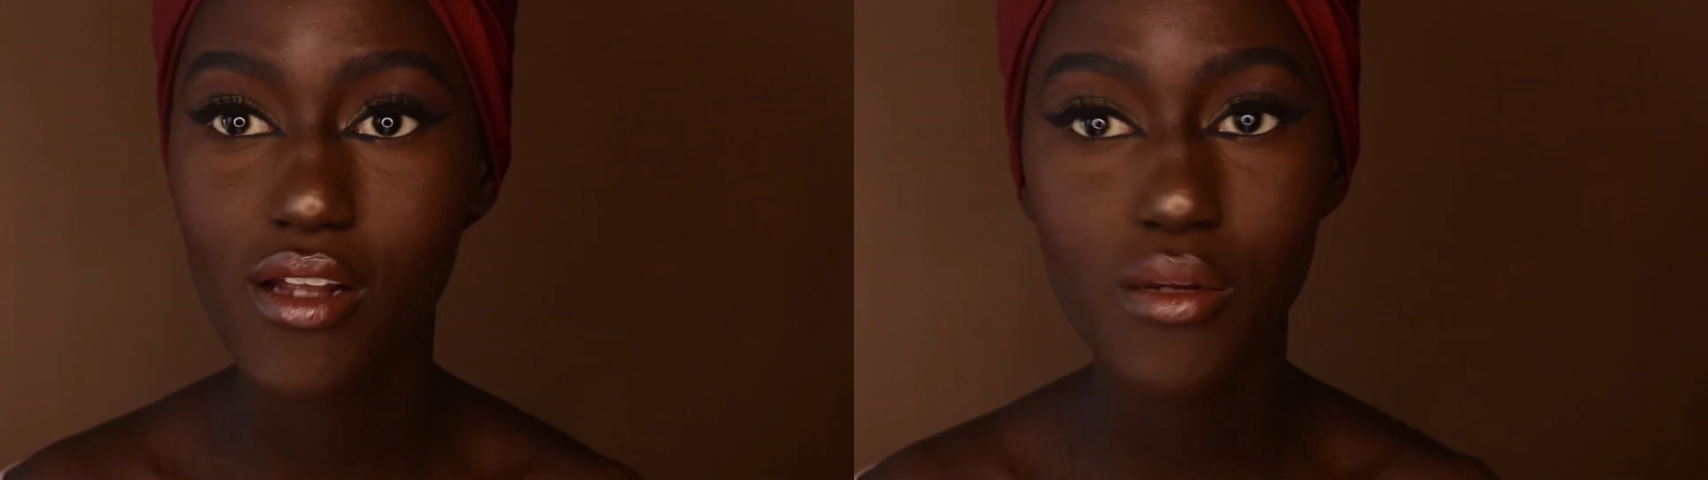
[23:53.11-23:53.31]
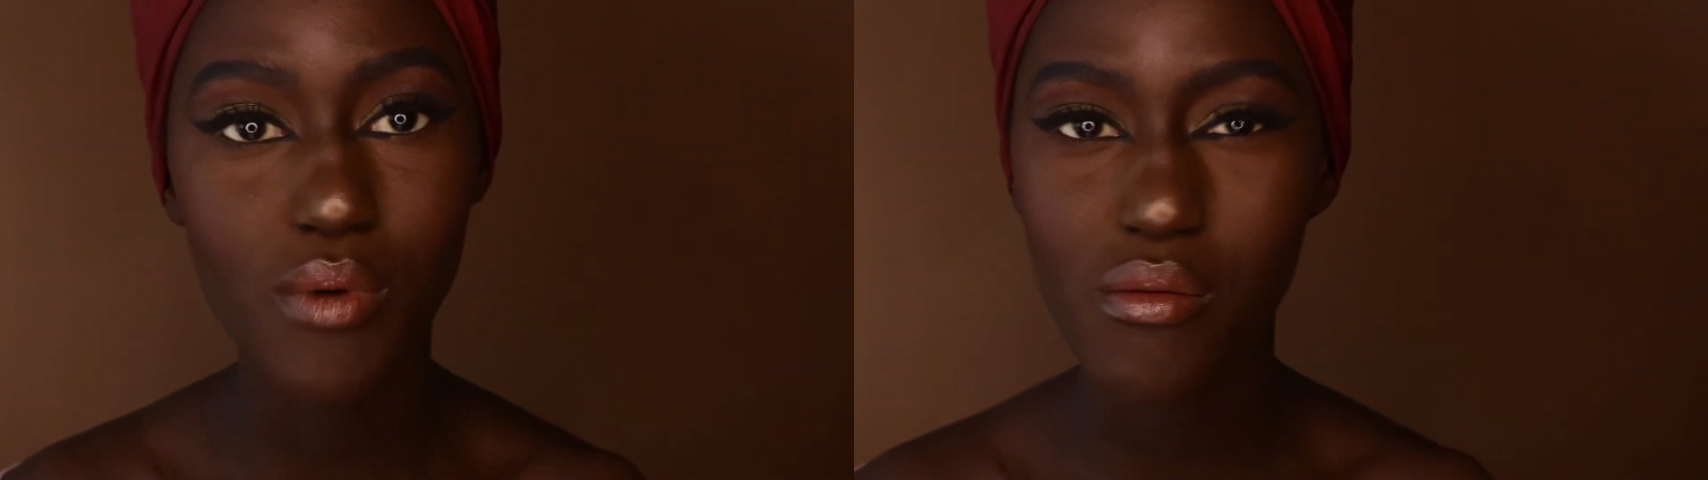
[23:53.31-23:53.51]

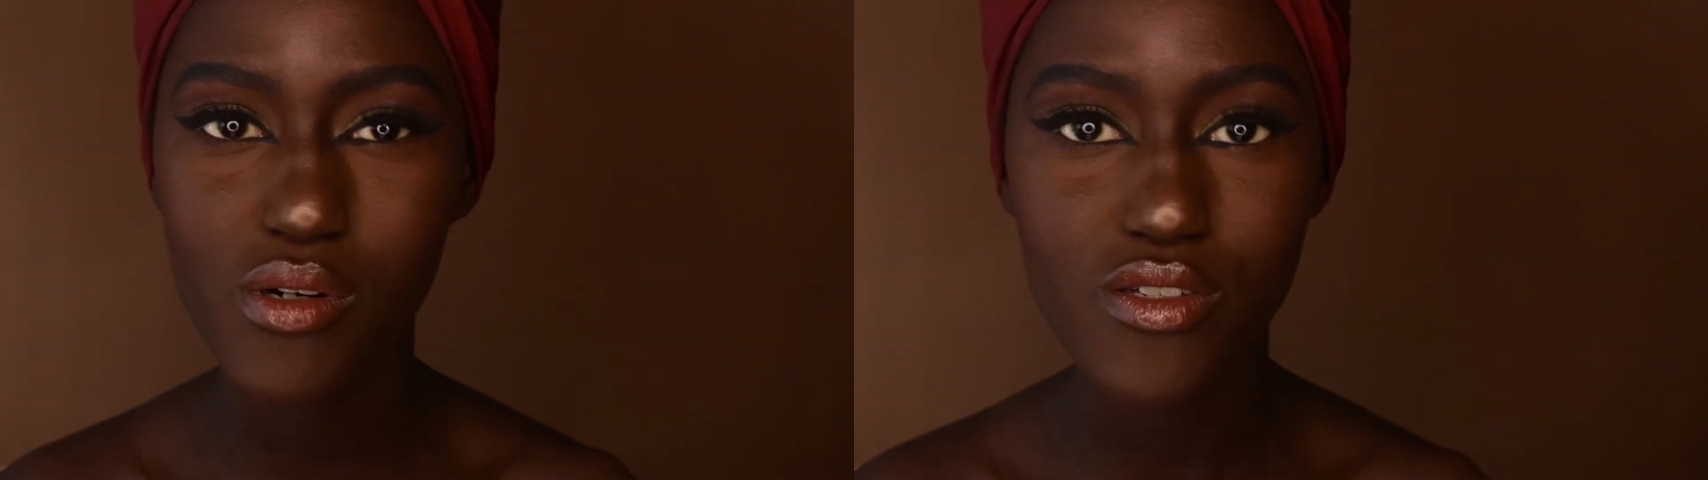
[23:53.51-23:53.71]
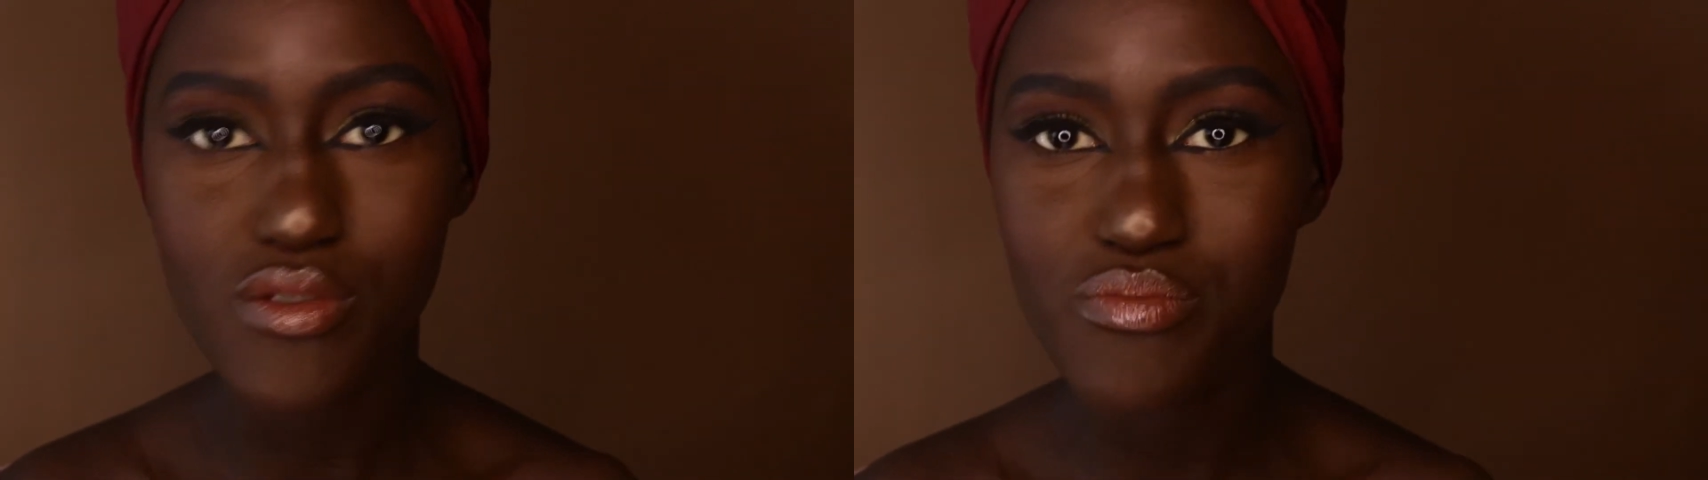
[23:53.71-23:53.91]
And the
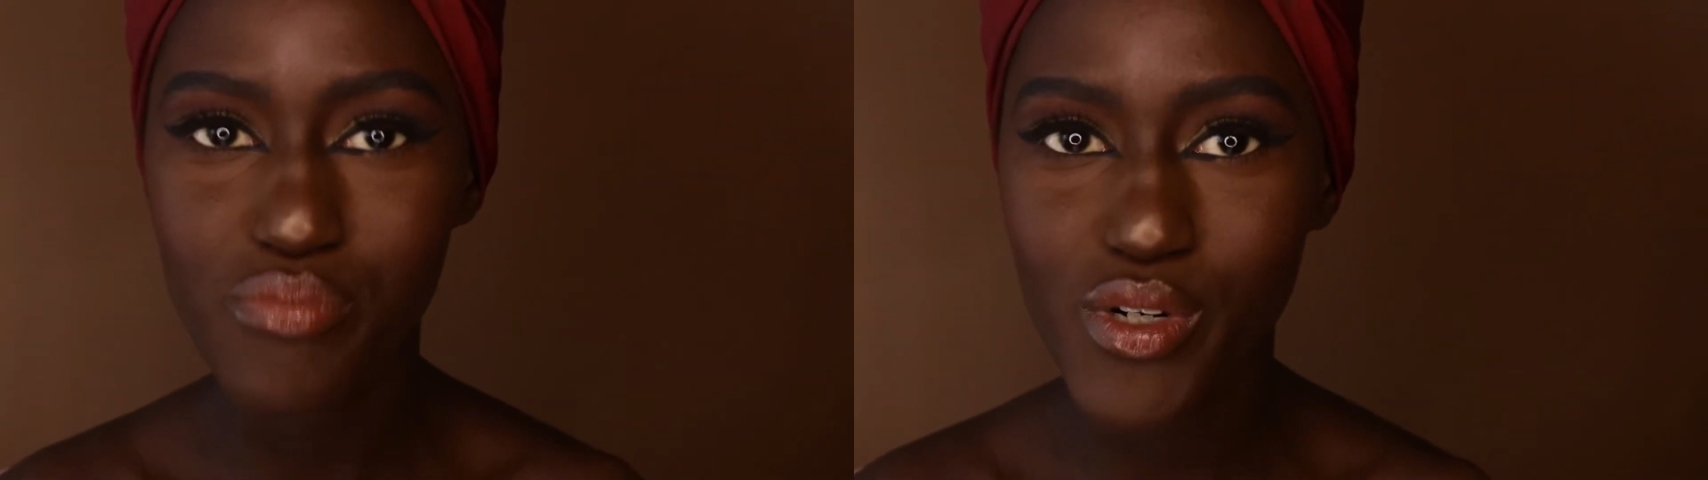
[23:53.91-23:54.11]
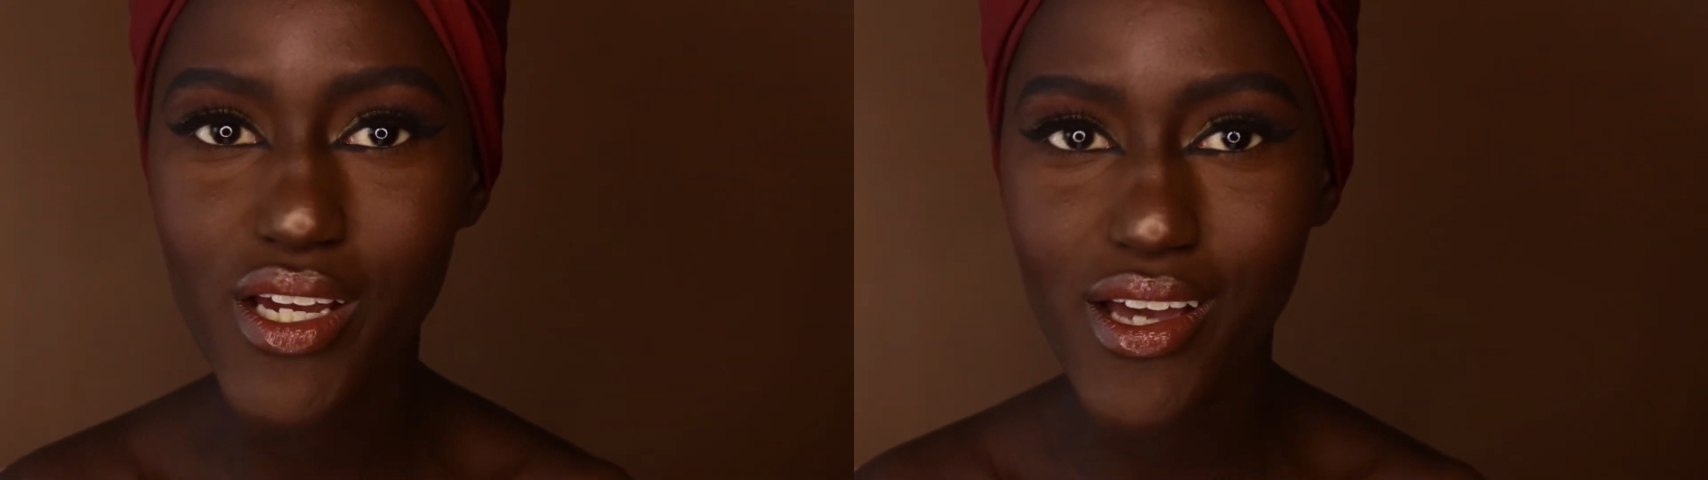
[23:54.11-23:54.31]
popcorn's
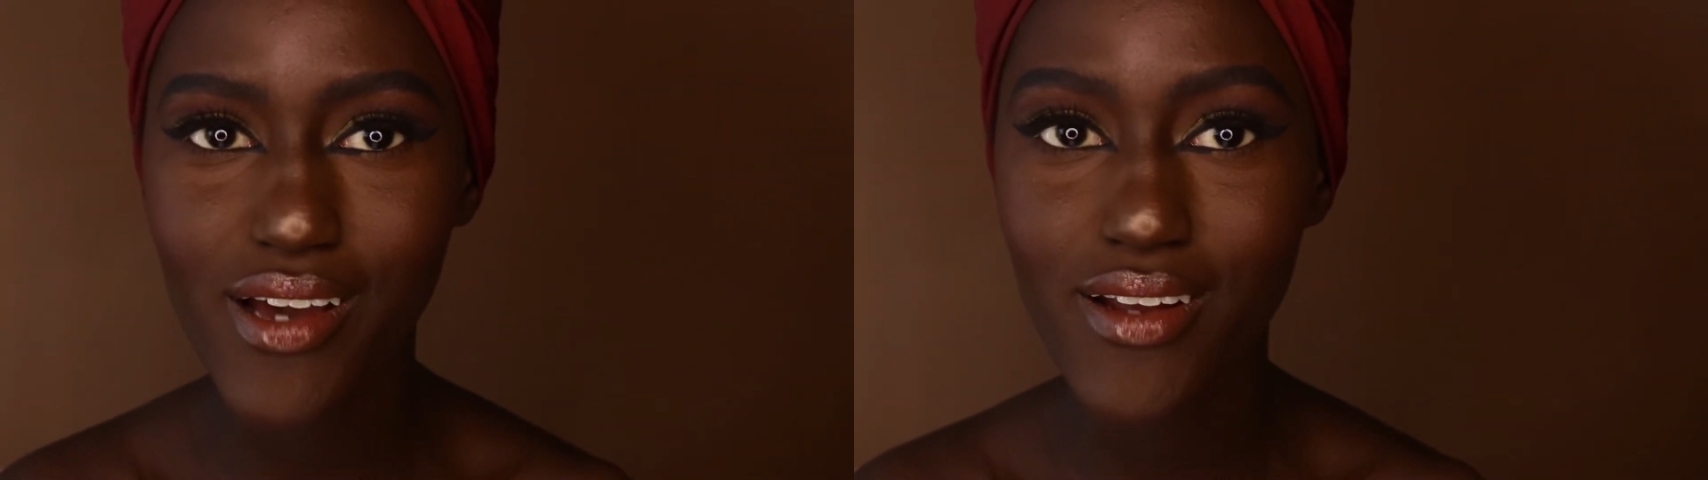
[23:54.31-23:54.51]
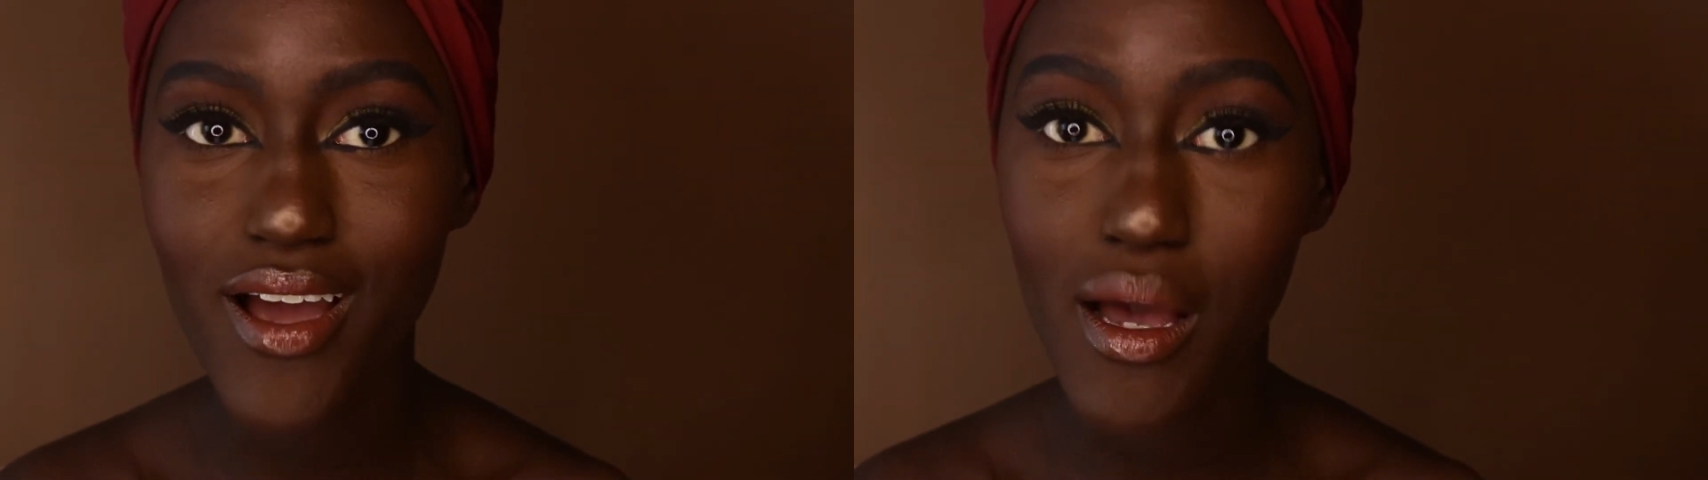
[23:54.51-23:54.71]
pretty
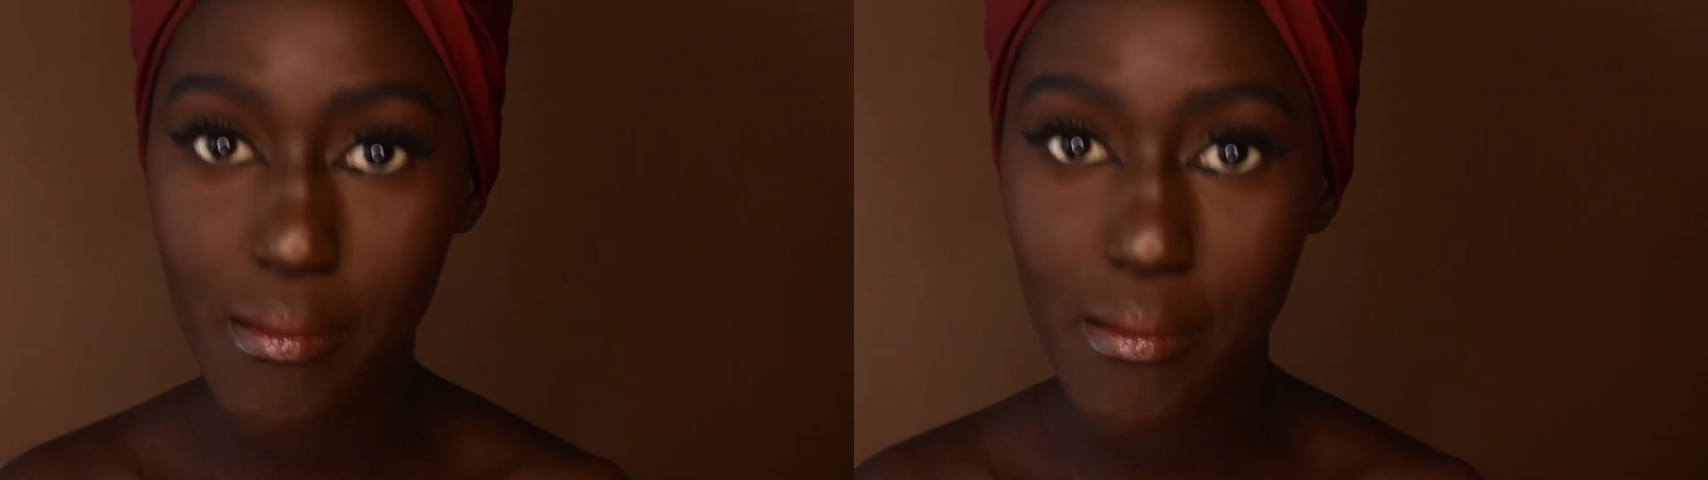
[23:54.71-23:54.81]
good,